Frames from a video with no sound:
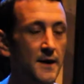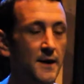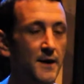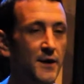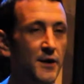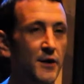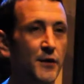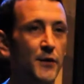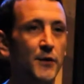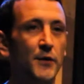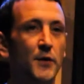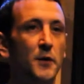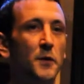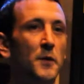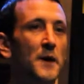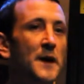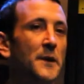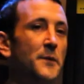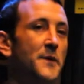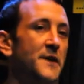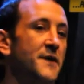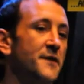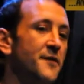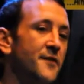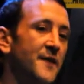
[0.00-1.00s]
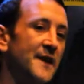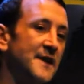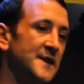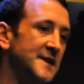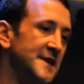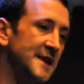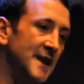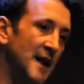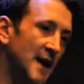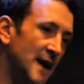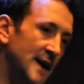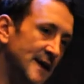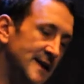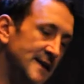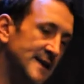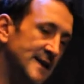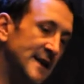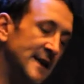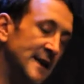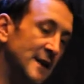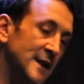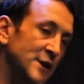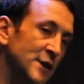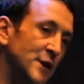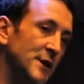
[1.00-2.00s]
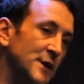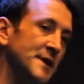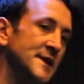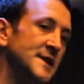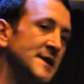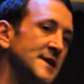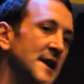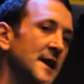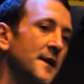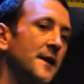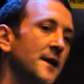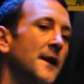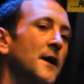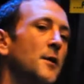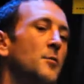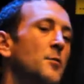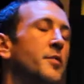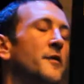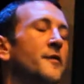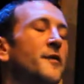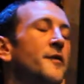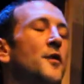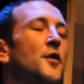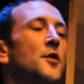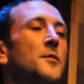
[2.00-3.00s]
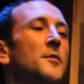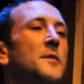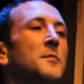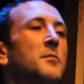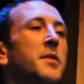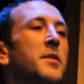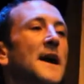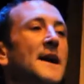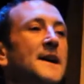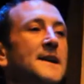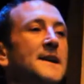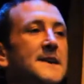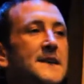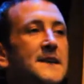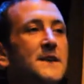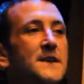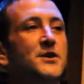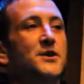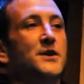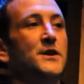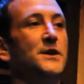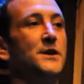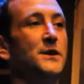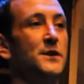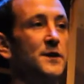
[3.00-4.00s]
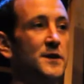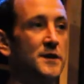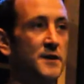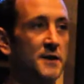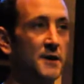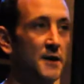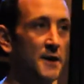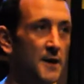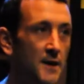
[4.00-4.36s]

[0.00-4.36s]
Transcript: you can do away with your fancy lighting, you can stand there and perform in black t-shirts,